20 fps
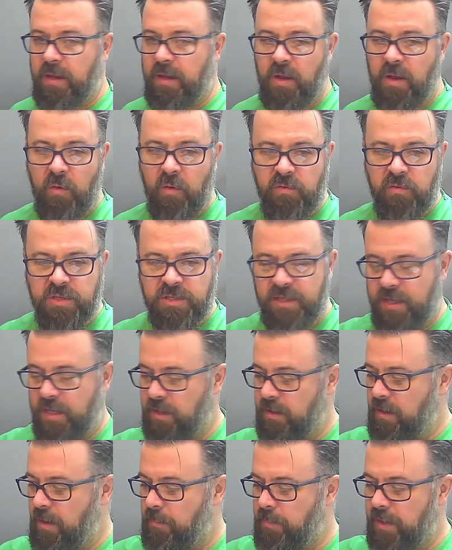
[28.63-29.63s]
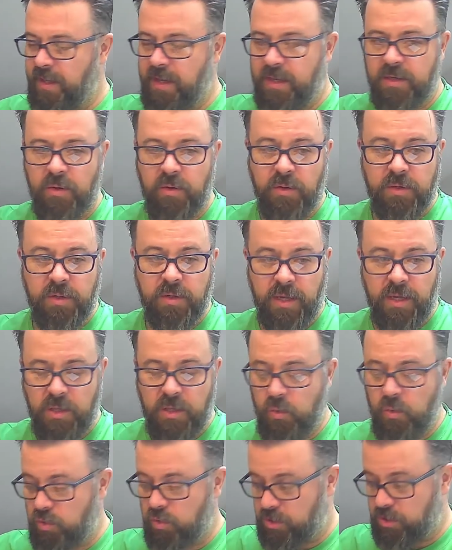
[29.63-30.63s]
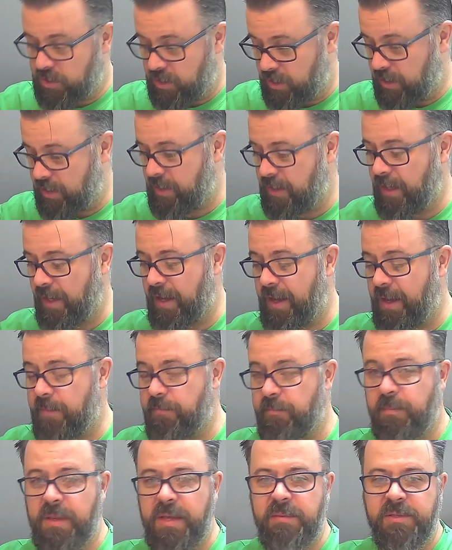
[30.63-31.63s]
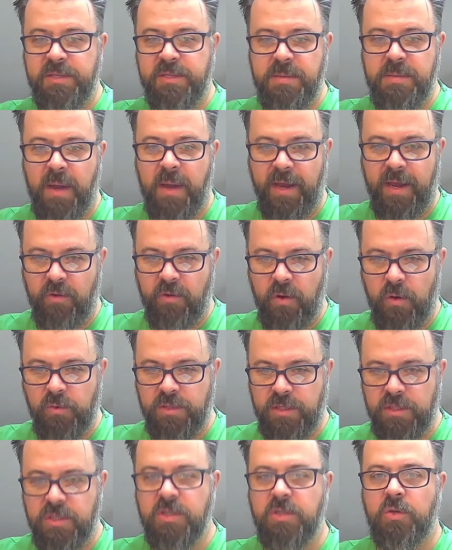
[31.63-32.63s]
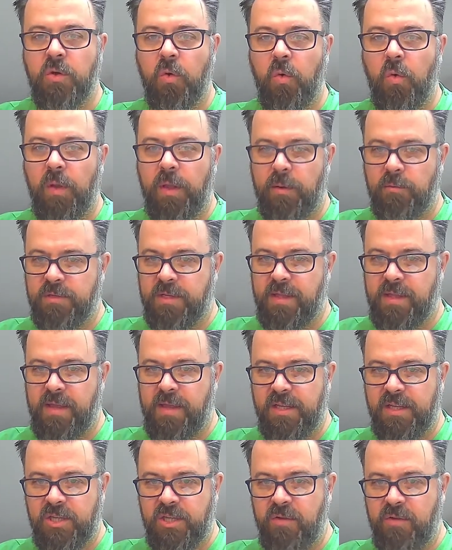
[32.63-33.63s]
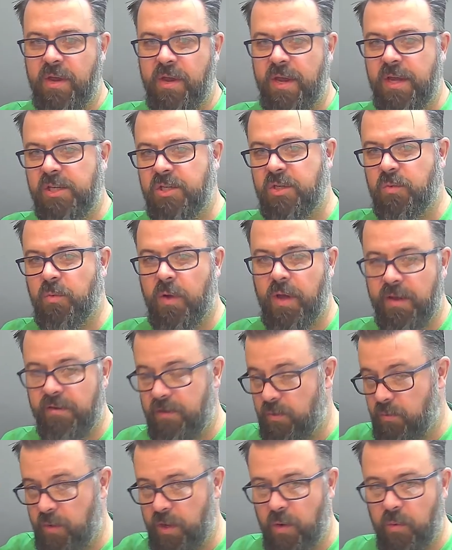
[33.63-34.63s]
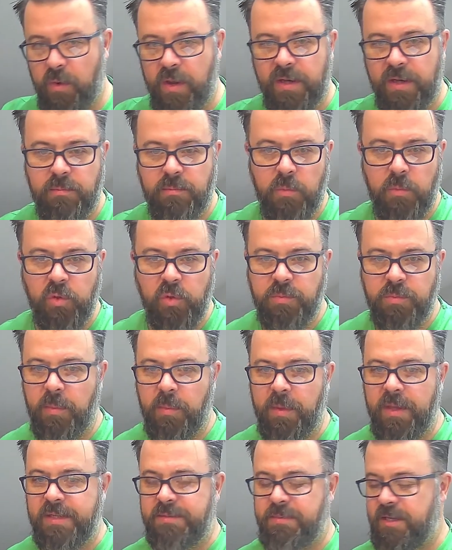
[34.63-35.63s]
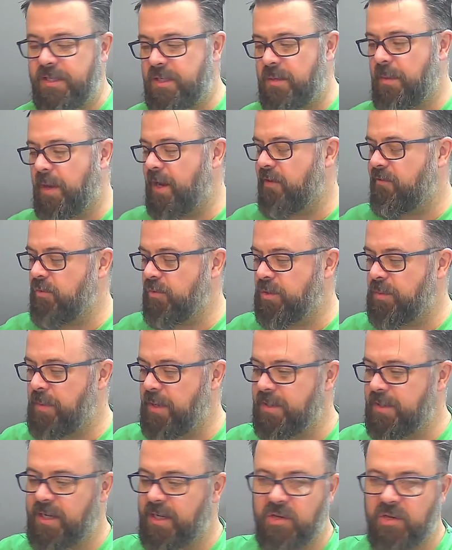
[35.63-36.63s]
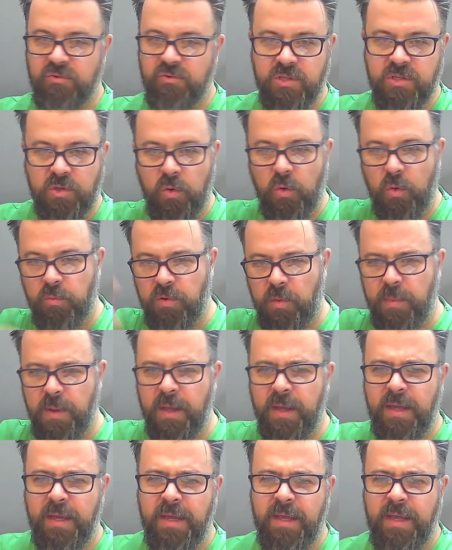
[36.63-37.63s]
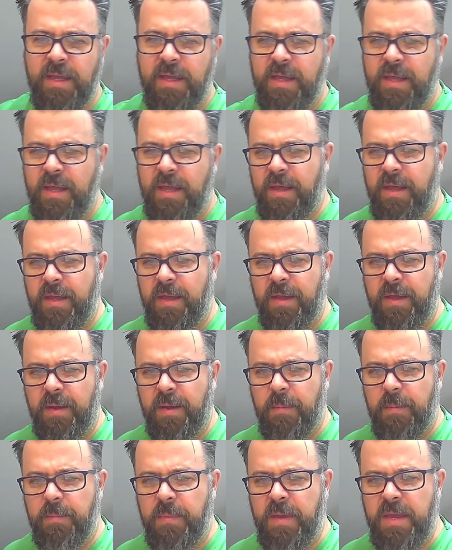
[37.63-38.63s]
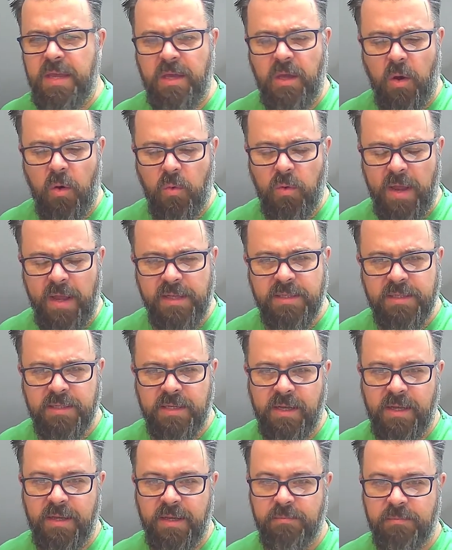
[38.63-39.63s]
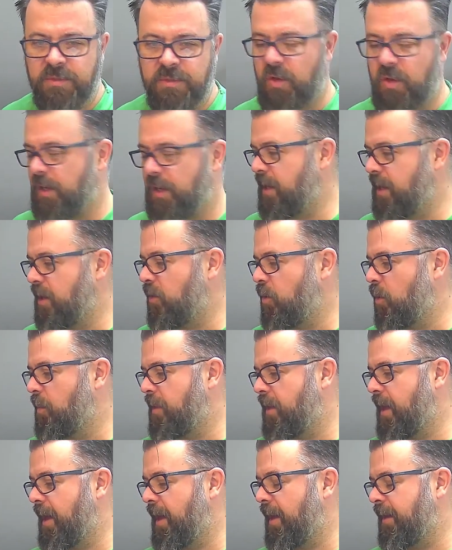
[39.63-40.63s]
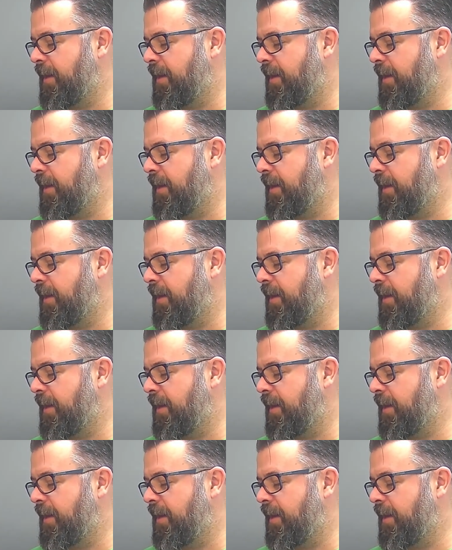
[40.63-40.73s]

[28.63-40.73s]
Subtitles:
Obviously I used BBC Micros in school. I was at that generation where we had multiple BBC Micros in my secondary school, proper Econet sort of link up there,